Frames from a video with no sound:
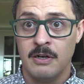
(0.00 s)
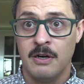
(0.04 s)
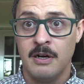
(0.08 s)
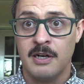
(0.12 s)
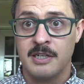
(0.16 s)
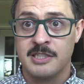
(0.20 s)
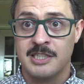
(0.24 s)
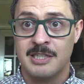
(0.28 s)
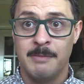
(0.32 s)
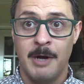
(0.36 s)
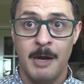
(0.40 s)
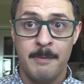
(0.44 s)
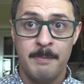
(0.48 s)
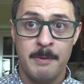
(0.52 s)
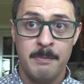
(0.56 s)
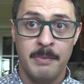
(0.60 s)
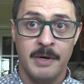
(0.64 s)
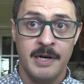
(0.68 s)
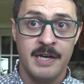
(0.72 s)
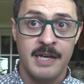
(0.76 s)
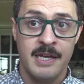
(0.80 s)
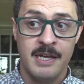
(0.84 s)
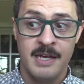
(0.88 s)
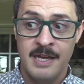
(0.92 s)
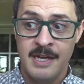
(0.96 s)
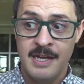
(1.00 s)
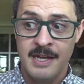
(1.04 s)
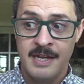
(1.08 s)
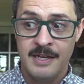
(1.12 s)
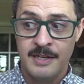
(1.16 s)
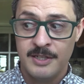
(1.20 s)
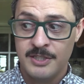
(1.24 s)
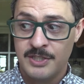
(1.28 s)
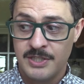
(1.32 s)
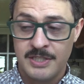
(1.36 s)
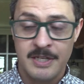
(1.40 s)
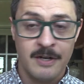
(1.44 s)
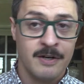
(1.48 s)
talks. They might be by
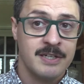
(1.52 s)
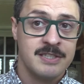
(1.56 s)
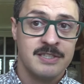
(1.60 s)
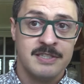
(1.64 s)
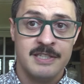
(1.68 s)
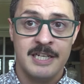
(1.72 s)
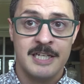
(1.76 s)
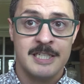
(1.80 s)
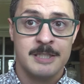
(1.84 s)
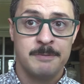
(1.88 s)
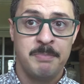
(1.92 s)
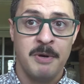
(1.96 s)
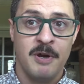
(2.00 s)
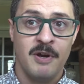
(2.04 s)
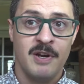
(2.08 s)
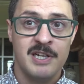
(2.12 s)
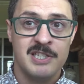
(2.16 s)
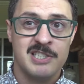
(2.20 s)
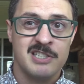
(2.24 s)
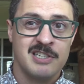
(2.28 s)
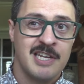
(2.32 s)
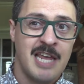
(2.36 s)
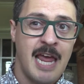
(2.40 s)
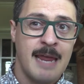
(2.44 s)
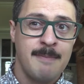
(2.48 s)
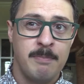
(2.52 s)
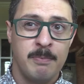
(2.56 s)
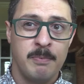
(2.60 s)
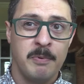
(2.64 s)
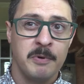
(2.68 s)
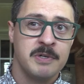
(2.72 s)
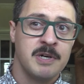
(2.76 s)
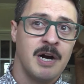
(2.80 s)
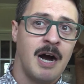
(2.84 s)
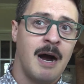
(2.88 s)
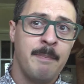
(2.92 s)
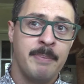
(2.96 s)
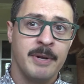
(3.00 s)
seriously experienced,
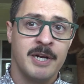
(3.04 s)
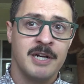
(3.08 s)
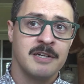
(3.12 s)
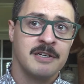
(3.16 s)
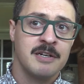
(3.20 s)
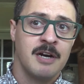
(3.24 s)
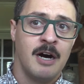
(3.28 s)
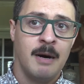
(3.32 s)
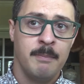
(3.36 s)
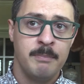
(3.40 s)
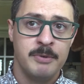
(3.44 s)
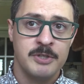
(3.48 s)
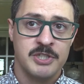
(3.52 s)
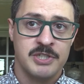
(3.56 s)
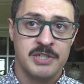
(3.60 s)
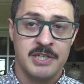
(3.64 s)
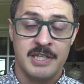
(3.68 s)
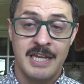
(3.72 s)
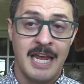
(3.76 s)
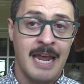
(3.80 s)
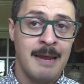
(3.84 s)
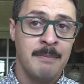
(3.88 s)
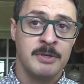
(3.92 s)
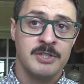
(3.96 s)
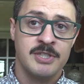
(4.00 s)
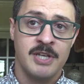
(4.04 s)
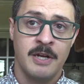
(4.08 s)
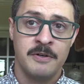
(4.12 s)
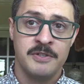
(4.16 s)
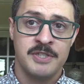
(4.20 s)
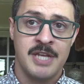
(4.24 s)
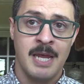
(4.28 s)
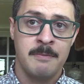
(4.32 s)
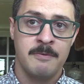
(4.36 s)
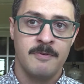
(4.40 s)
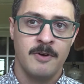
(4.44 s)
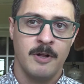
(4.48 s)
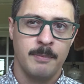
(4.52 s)
capable, competent, accomplished game
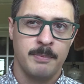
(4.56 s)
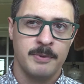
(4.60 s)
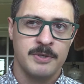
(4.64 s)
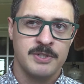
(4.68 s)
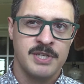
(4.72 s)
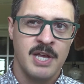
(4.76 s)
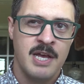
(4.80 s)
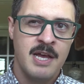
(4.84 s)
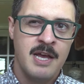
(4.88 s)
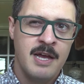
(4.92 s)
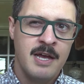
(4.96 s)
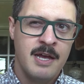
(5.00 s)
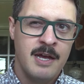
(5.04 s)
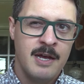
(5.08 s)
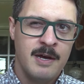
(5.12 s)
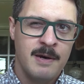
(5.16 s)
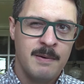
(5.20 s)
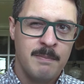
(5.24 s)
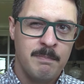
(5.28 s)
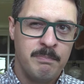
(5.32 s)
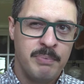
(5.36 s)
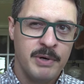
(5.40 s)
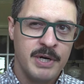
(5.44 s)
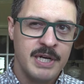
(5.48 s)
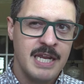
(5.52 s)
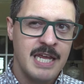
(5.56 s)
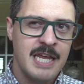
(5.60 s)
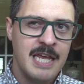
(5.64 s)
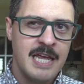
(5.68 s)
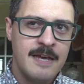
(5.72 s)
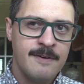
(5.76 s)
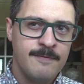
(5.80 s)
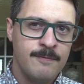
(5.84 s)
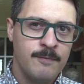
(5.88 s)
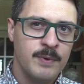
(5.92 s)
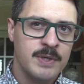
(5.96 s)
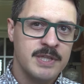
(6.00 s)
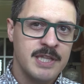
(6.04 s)
designers, game developers. But
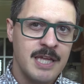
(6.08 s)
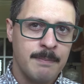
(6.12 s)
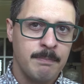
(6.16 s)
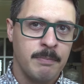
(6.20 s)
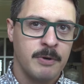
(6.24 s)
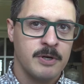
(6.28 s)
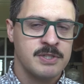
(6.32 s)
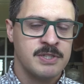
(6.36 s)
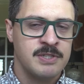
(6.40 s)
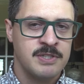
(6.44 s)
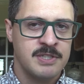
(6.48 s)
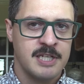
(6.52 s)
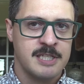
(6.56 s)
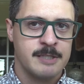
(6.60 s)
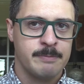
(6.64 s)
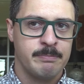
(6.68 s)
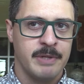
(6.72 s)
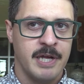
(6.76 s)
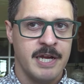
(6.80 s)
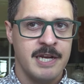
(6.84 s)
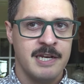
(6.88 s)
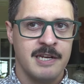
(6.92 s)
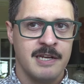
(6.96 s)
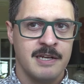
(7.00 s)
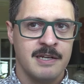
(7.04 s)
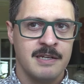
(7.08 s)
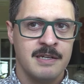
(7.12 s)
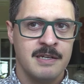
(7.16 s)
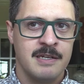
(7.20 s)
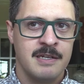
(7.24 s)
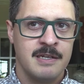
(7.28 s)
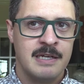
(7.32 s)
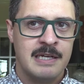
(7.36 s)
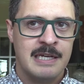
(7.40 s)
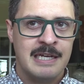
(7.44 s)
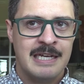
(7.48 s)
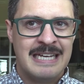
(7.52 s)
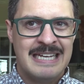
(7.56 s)
if what that person's explaining
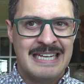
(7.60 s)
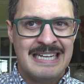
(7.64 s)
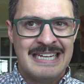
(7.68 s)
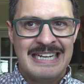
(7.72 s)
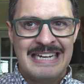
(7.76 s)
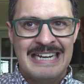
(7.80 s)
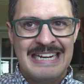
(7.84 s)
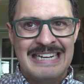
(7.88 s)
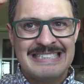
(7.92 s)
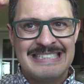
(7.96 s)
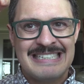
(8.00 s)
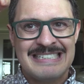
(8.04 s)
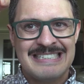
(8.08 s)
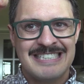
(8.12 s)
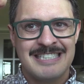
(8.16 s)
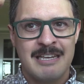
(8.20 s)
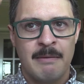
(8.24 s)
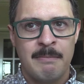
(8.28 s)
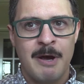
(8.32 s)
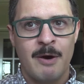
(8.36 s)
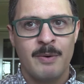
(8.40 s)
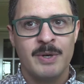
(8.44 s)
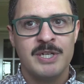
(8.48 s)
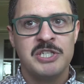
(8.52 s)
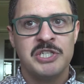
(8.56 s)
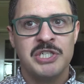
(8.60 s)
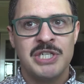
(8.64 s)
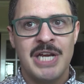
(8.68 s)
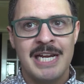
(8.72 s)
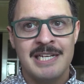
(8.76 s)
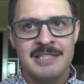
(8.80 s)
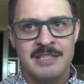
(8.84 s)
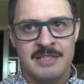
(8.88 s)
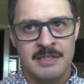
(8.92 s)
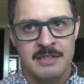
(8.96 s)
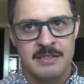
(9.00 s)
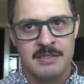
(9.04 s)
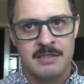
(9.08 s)
isn't somehow
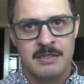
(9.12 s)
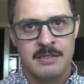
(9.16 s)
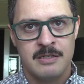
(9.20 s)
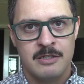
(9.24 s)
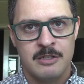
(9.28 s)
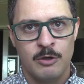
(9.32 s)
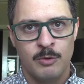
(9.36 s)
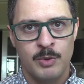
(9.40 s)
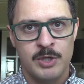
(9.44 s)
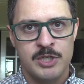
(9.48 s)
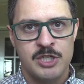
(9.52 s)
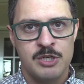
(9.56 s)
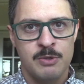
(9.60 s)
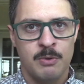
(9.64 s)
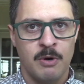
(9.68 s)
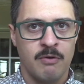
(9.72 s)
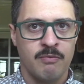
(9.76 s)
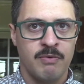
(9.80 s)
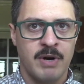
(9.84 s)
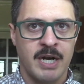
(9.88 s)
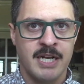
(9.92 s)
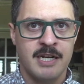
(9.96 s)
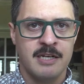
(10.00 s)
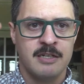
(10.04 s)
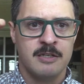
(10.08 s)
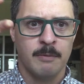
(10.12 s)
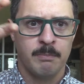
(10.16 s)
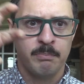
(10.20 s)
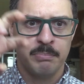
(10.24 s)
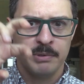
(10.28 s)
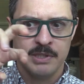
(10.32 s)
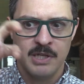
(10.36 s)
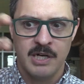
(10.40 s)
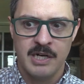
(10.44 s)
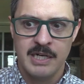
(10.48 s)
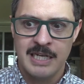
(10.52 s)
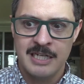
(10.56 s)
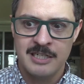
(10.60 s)
adjacent to what you are ready to
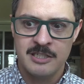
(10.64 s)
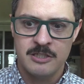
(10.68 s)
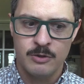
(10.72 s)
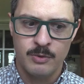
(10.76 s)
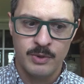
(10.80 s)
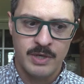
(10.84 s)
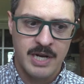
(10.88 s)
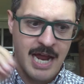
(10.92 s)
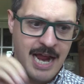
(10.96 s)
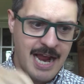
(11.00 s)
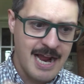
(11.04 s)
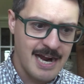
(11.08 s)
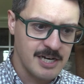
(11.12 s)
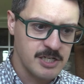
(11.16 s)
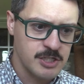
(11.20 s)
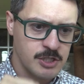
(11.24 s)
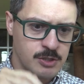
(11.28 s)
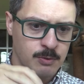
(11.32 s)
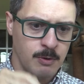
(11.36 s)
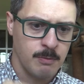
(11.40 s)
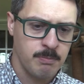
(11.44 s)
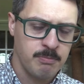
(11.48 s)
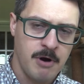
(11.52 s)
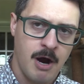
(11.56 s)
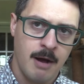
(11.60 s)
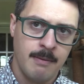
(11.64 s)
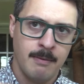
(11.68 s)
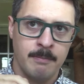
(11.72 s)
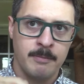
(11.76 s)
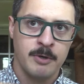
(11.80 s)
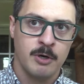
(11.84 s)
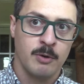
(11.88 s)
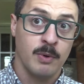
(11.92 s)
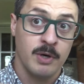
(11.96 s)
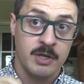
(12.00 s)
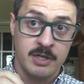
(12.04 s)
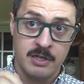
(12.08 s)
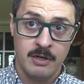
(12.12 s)
plug into an actual problem
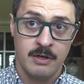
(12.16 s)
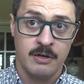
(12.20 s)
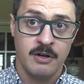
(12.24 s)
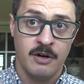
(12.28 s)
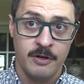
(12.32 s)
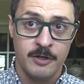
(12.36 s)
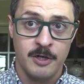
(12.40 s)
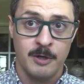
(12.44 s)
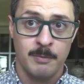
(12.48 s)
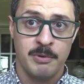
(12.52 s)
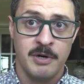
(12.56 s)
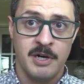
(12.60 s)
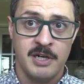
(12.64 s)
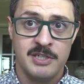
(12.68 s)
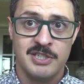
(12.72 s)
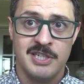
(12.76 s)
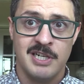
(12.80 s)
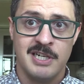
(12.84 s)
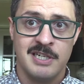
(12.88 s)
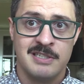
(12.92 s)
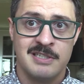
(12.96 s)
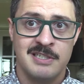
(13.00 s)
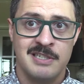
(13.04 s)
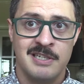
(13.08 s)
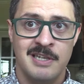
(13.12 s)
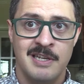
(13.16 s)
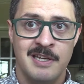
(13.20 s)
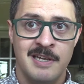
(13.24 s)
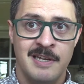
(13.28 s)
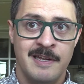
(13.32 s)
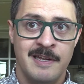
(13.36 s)
you're working on your project,